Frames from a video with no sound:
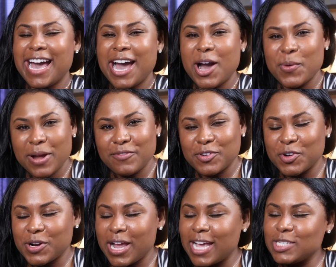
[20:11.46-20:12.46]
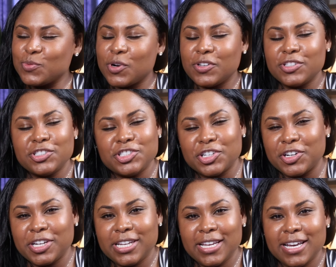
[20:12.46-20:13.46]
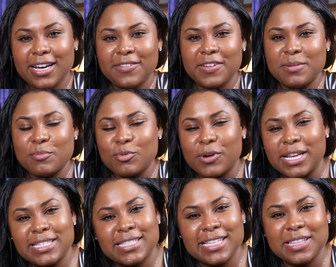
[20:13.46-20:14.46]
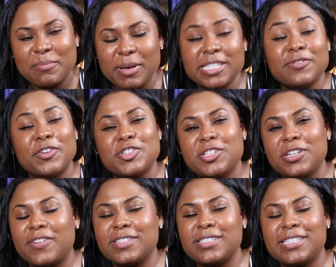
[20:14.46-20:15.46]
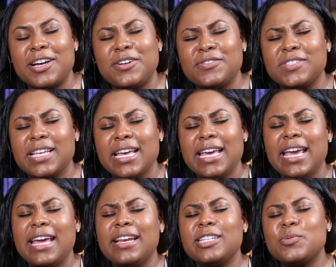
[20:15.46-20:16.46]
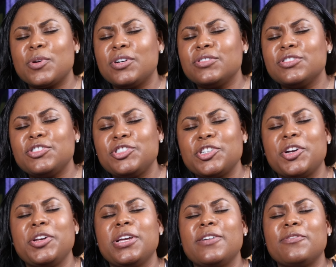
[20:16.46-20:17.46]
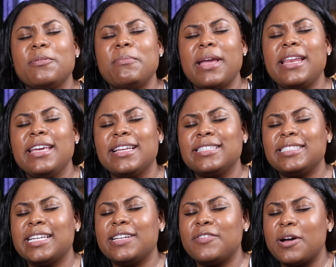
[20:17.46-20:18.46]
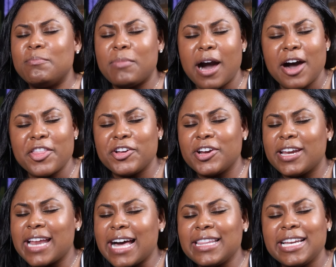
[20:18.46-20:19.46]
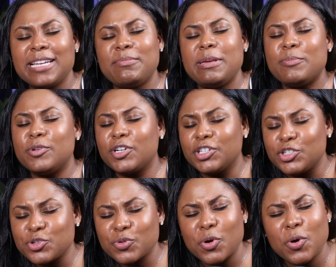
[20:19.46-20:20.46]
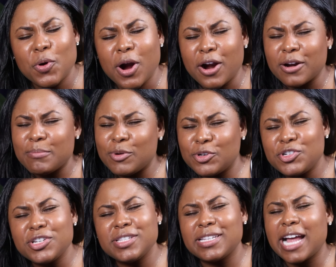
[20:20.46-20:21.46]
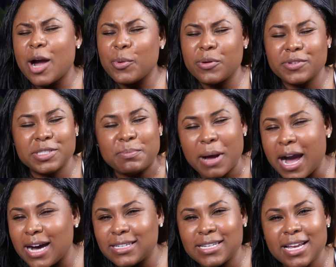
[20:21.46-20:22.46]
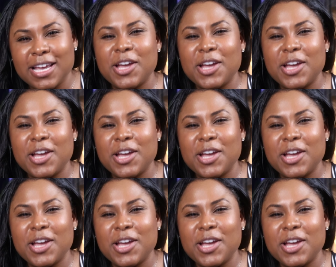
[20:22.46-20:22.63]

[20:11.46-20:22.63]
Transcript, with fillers: However, as we're on this journey of embracing the best version of ourselves, and as we're on this journey of remaining in a state of unbothered and not letting people control our emotions and how we respond,